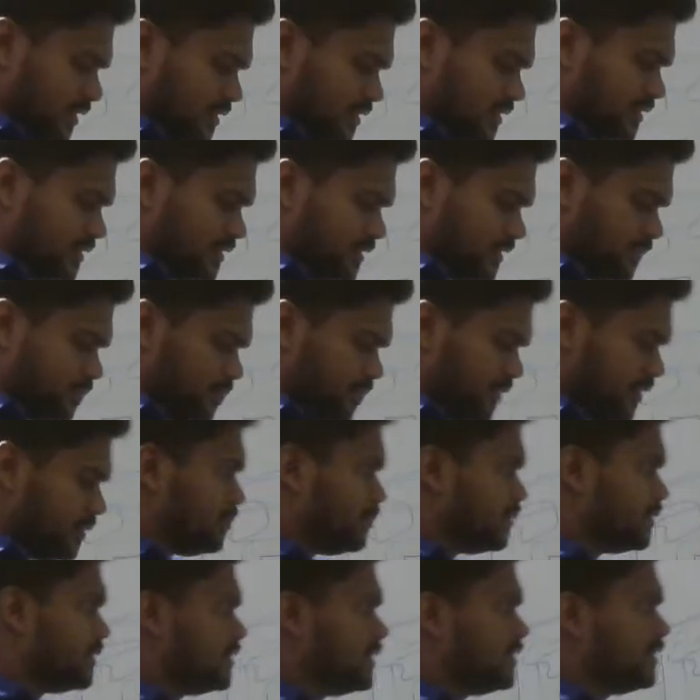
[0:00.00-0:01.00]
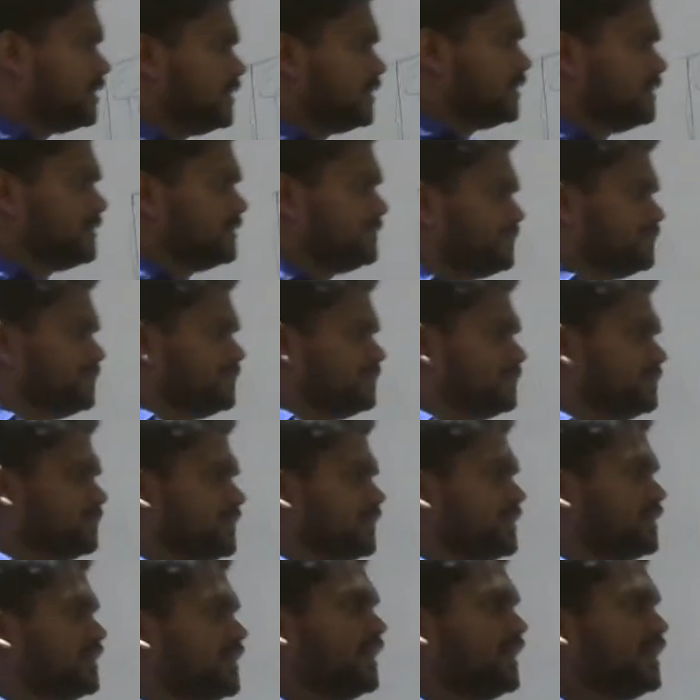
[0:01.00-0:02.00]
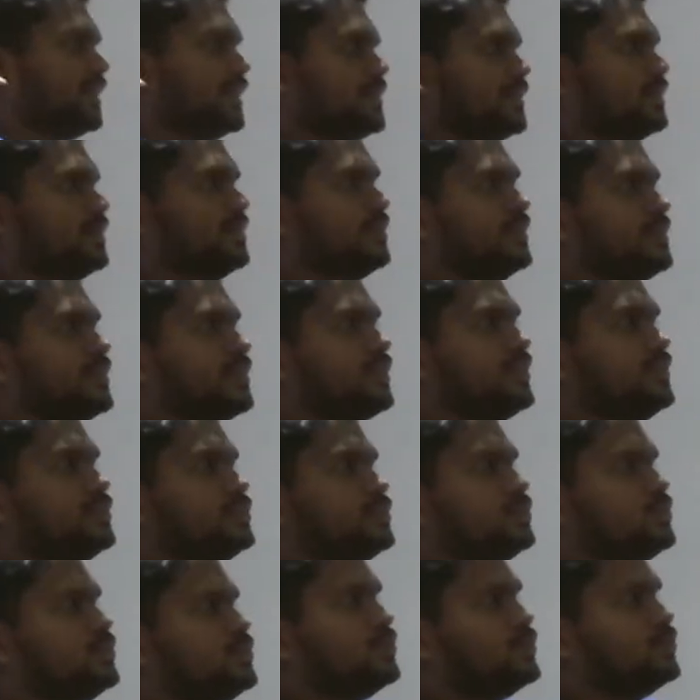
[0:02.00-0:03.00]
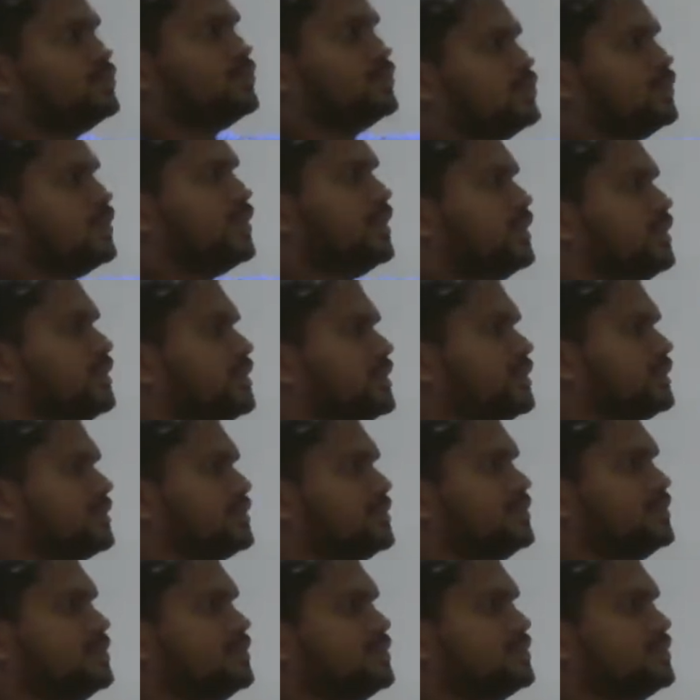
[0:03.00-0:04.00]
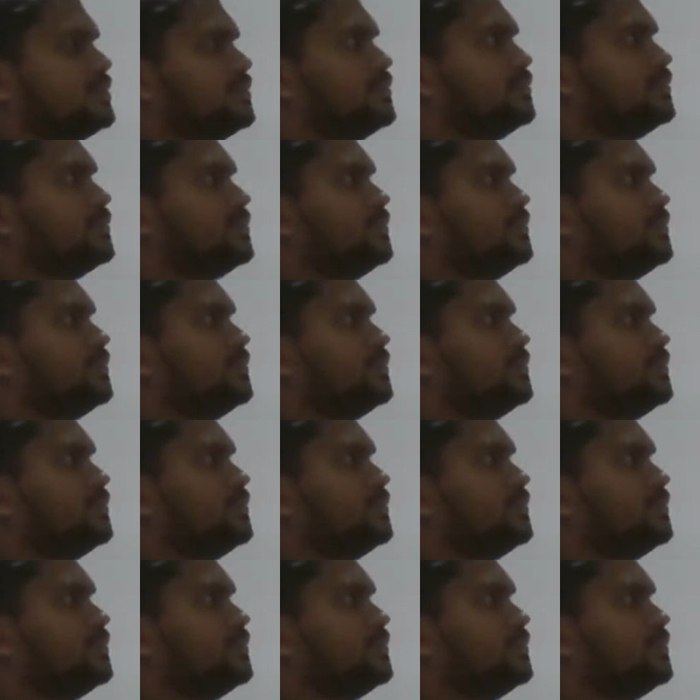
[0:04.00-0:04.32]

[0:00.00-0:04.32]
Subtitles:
this paper directly tries to address this.